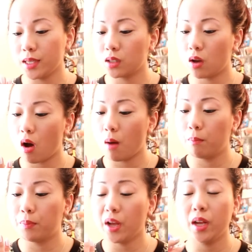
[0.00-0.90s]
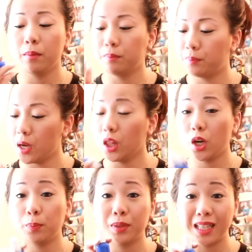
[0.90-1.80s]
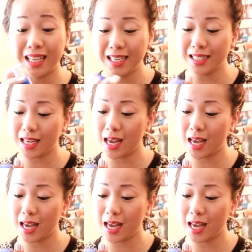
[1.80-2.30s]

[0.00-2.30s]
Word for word: is called But Butler Please,